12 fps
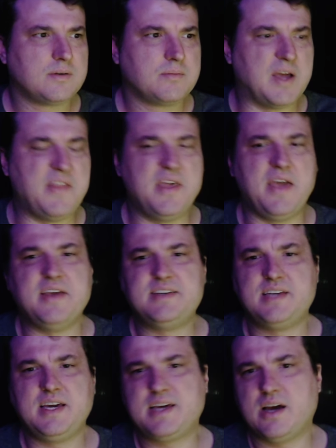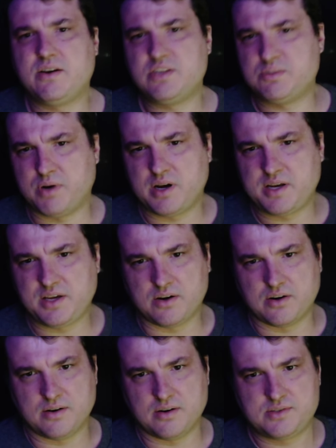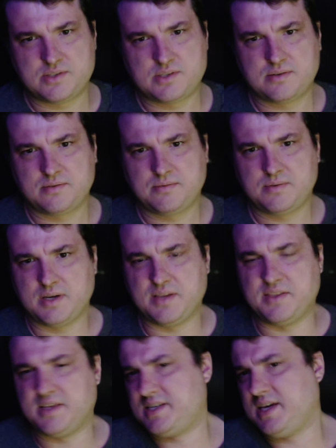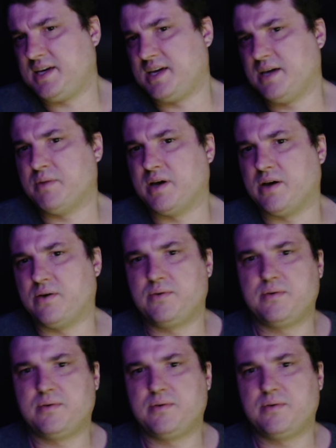and they take out his bodyguards, and they take him out.